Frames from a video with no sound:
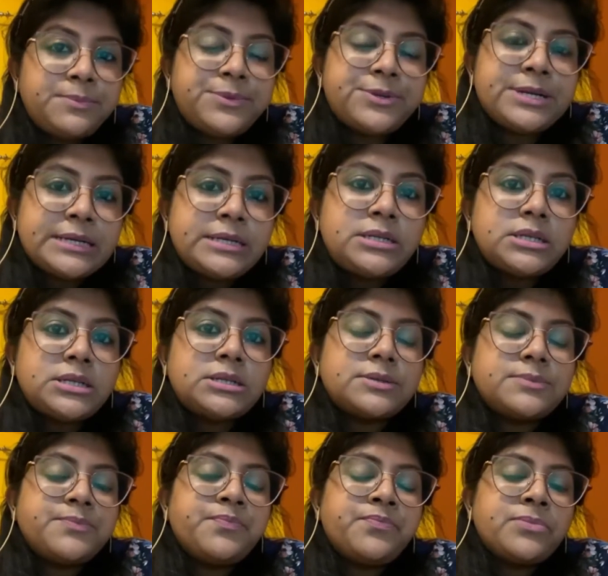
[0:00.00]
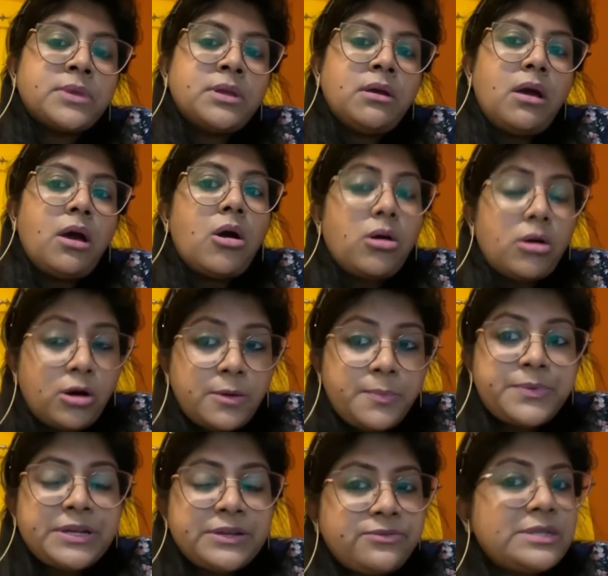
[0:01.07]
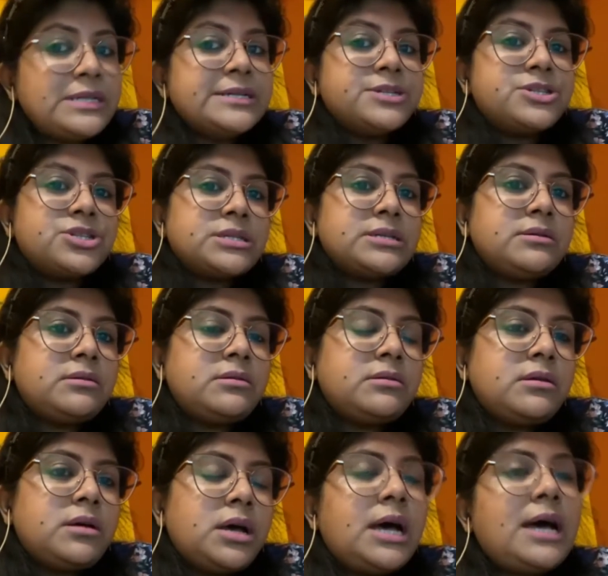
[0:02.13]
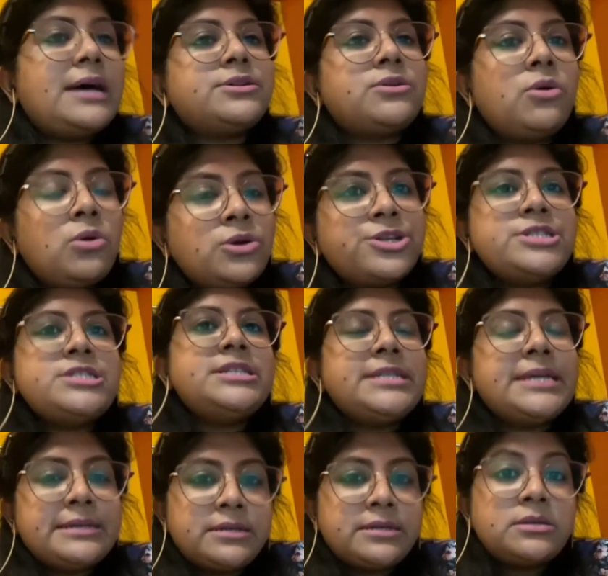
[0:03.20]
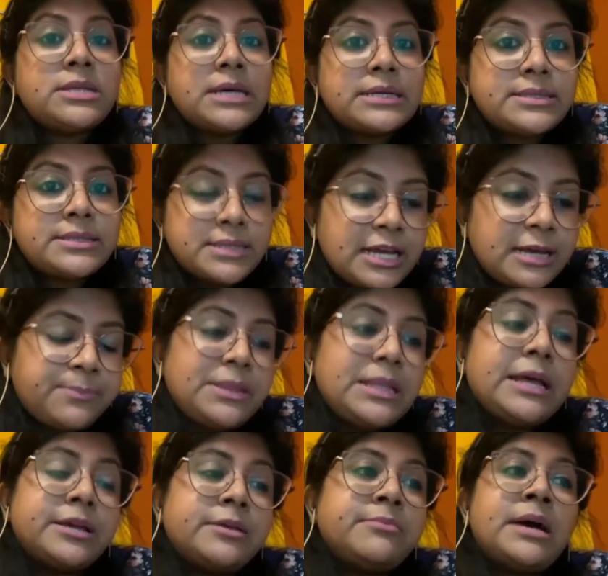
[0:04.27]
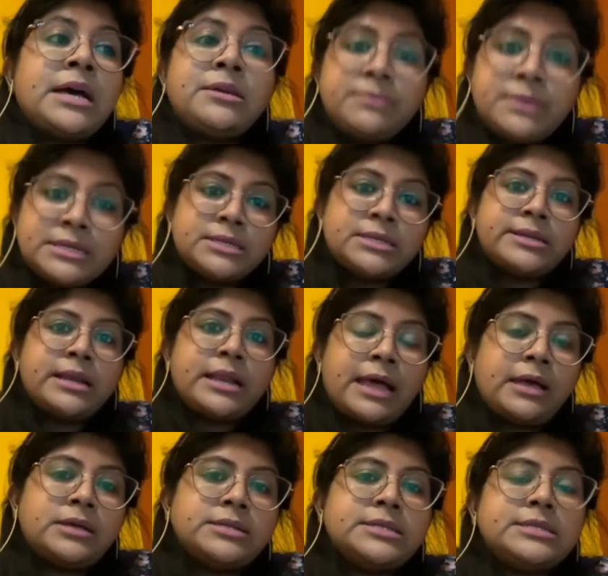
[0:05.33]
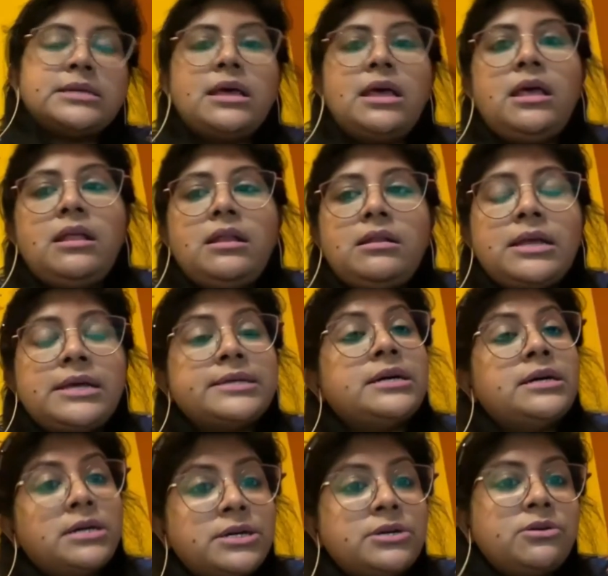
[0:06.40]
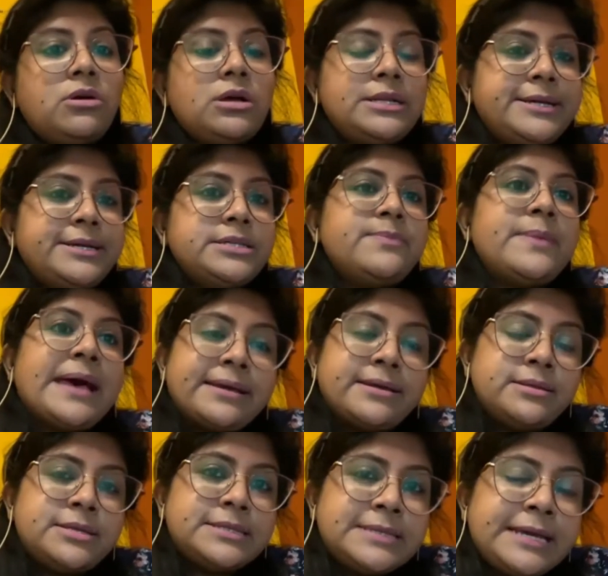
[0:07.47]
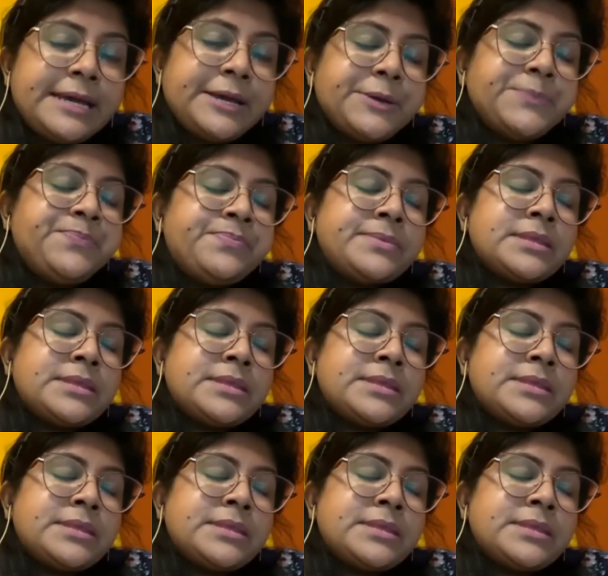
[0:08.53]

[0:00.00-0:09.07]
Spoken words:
liberated or privileged had already taken that step, like my maternal aunt, like her colleagues back in the day,